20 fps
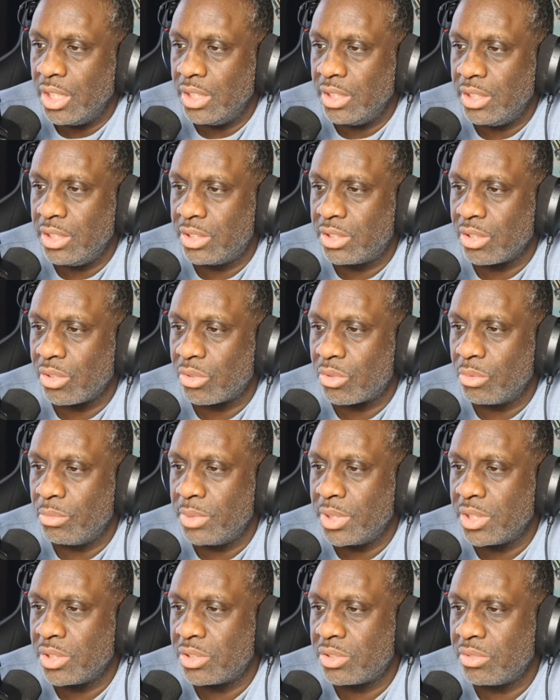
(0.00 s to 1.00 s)
Indie Circle
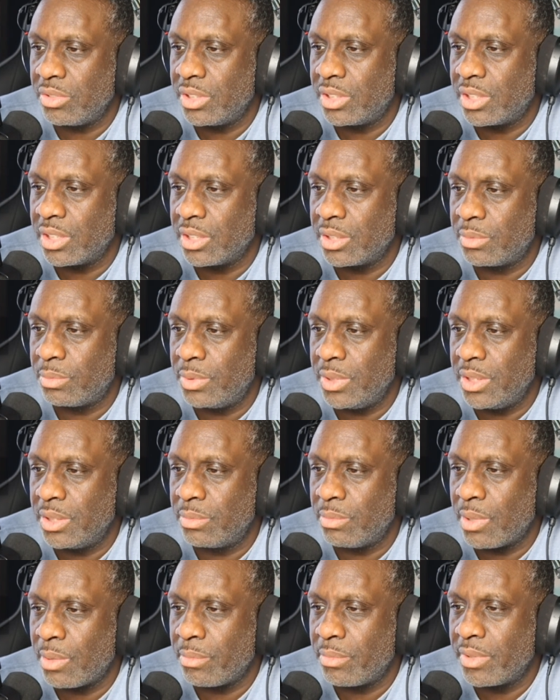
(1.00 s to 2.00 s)
Ministry says,
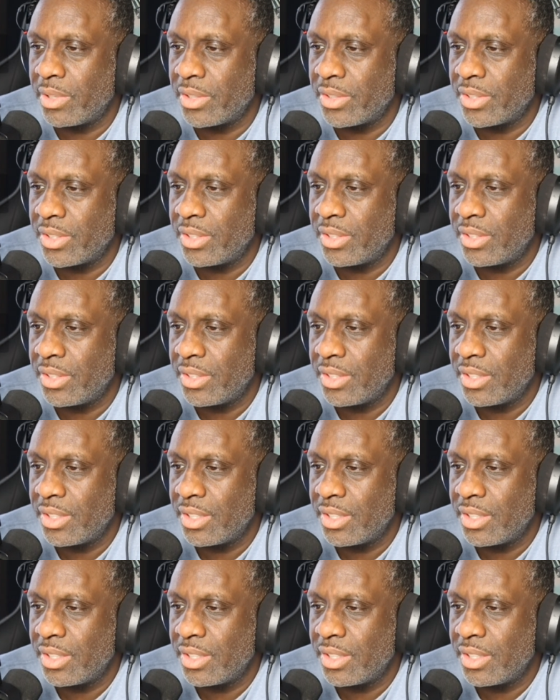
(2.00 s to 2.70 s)
peace, my brother.